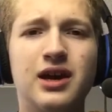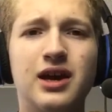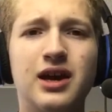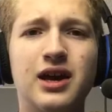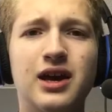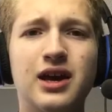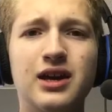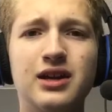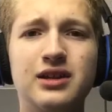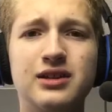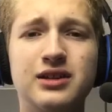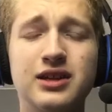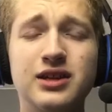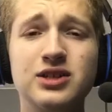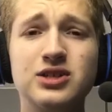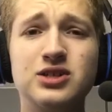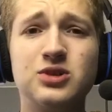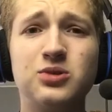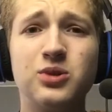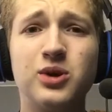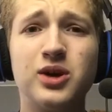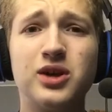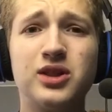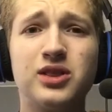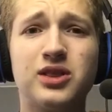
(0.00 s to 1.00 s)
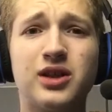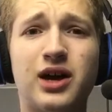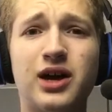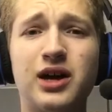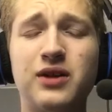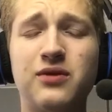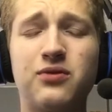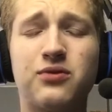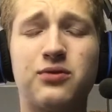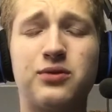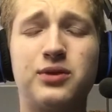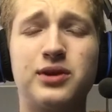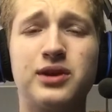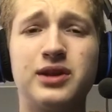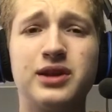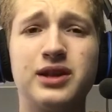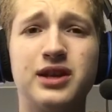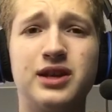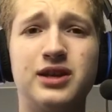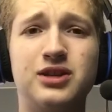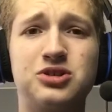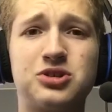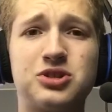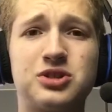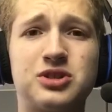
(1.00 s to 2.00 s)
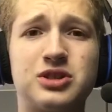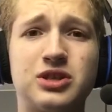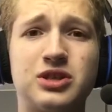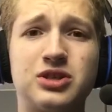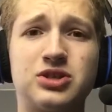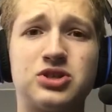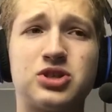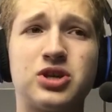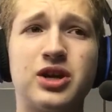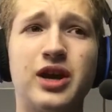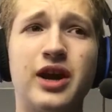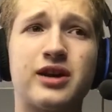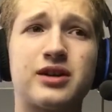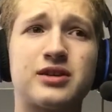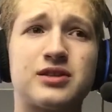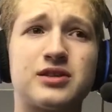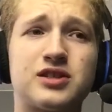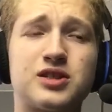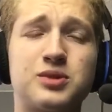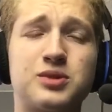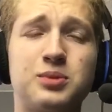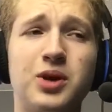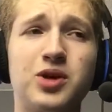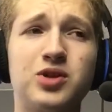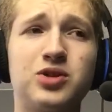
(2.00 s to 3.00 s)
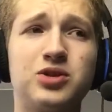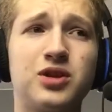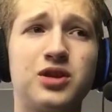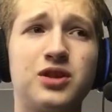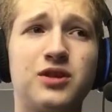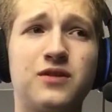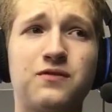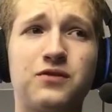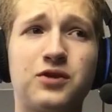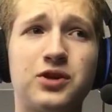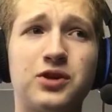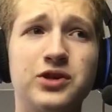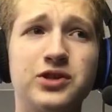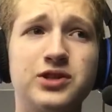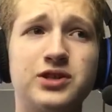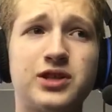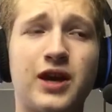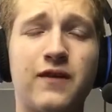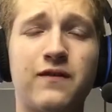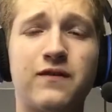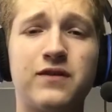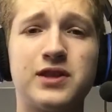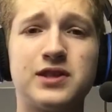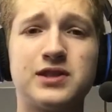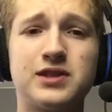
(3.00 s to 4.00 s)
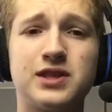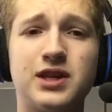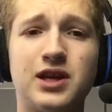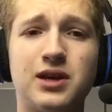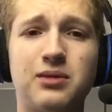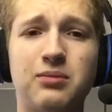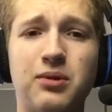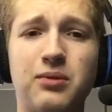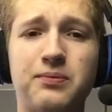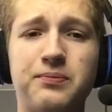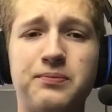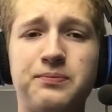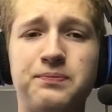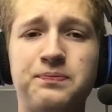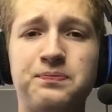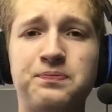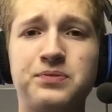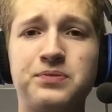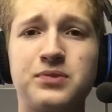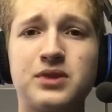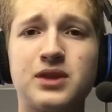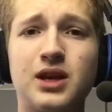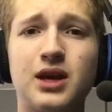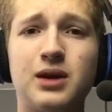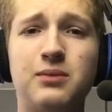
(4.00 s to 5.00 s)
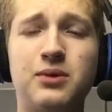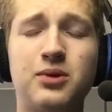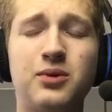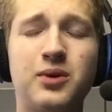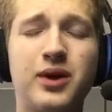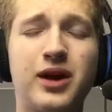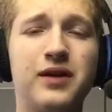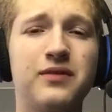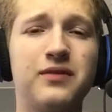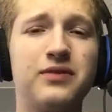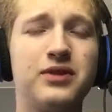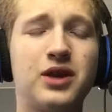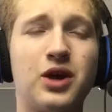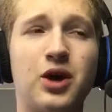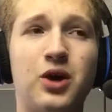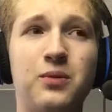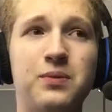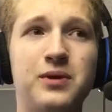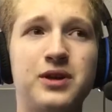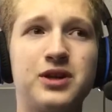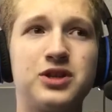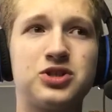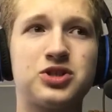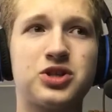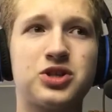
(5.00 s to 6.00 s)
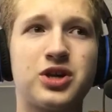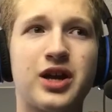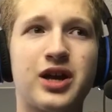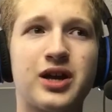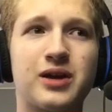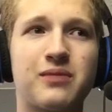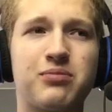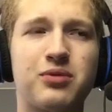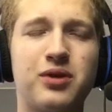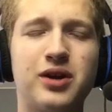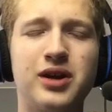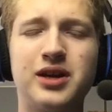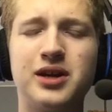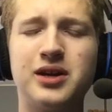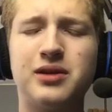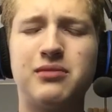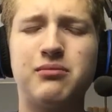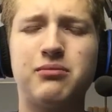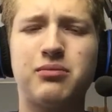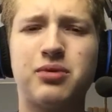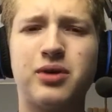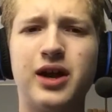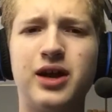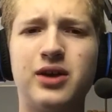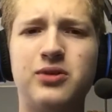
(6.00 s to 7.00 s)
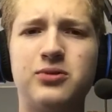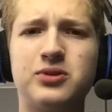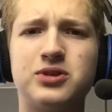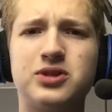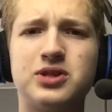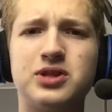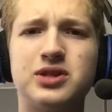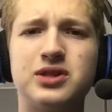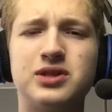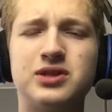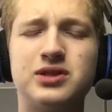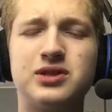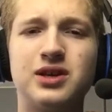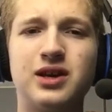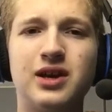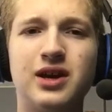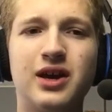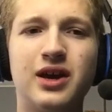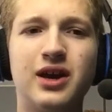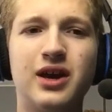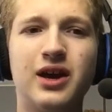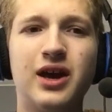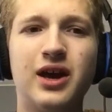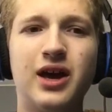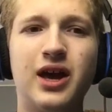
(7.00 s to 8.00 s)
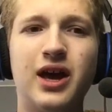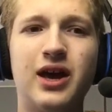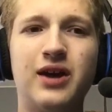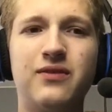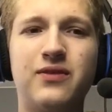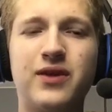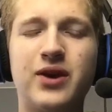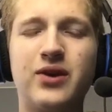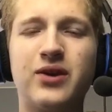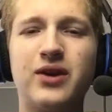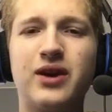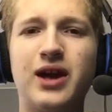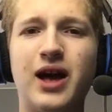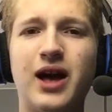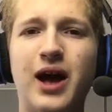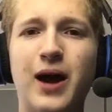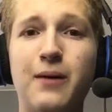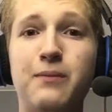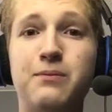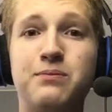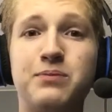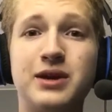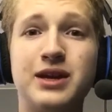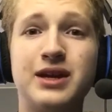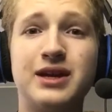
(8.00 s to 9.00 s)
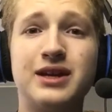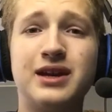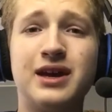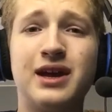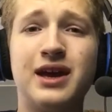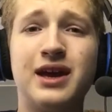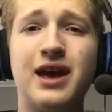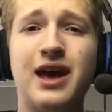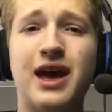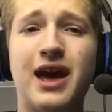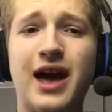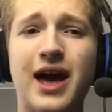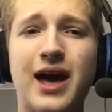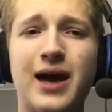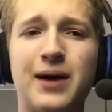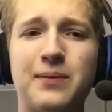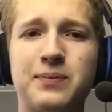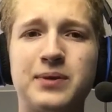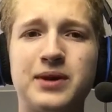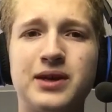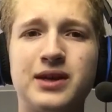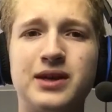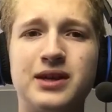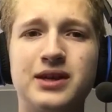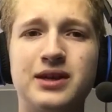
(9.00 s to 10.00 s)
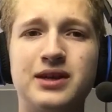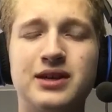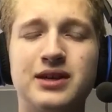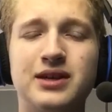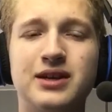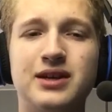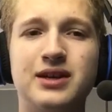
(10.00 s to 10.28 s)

it leads to a lot of really interesting tracks, especially in the first half of this album. I mean, we have the opening track, Breaking Bread, which is a very upbeat, happy,